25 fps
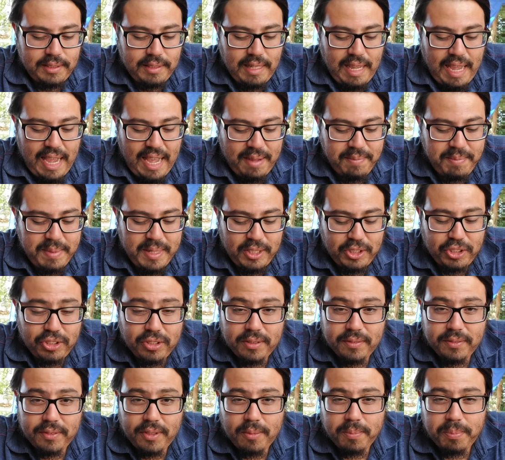I'm not
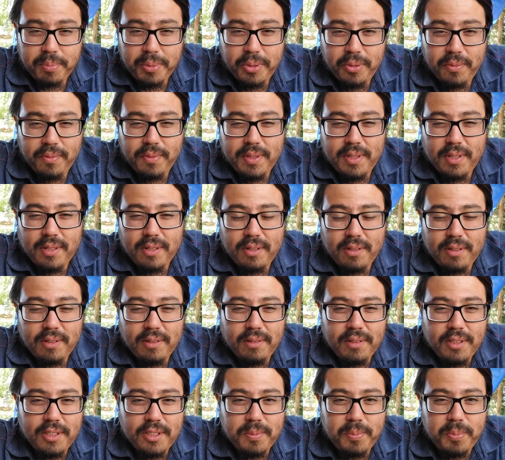sure if they're proven or
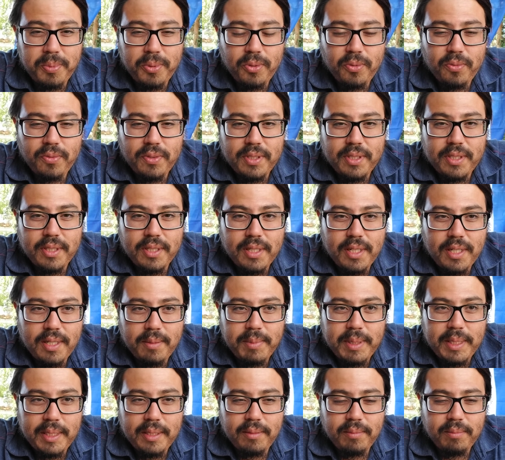disproven. I
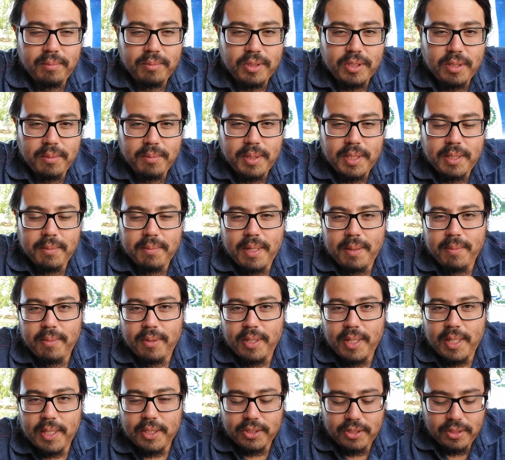mean, somebody might
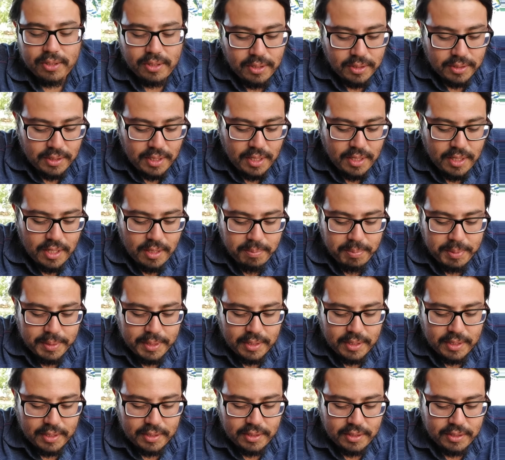want to actually look that up.
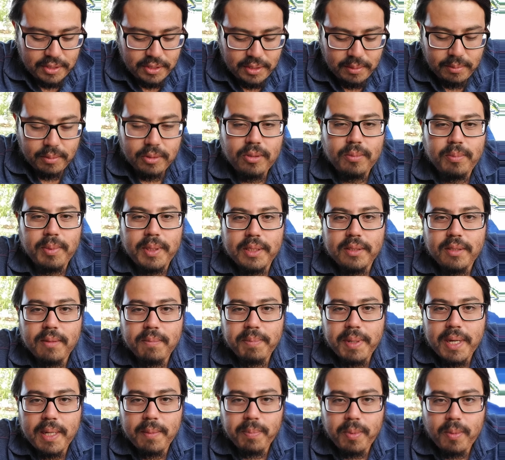But there seems to be some
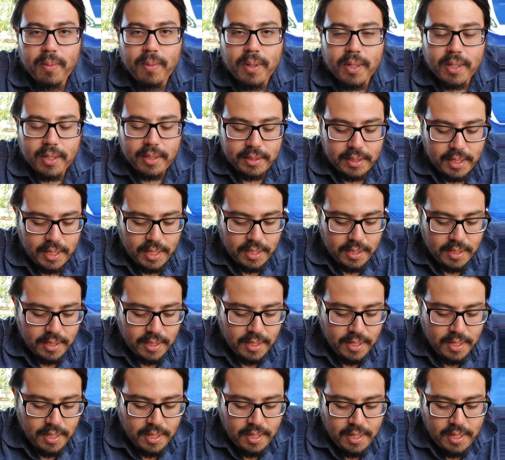paperwork on that
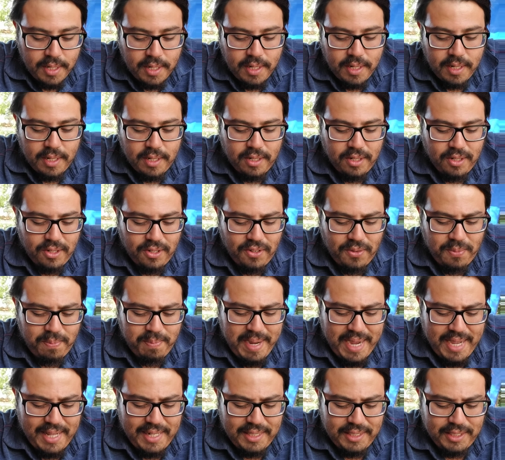of
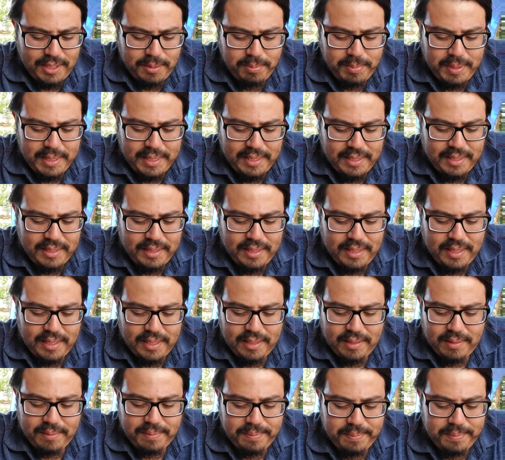management,
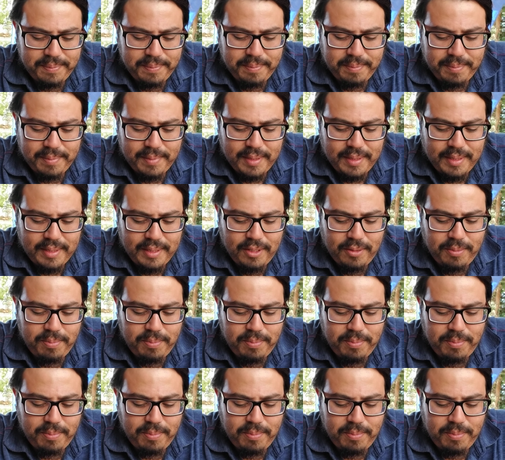of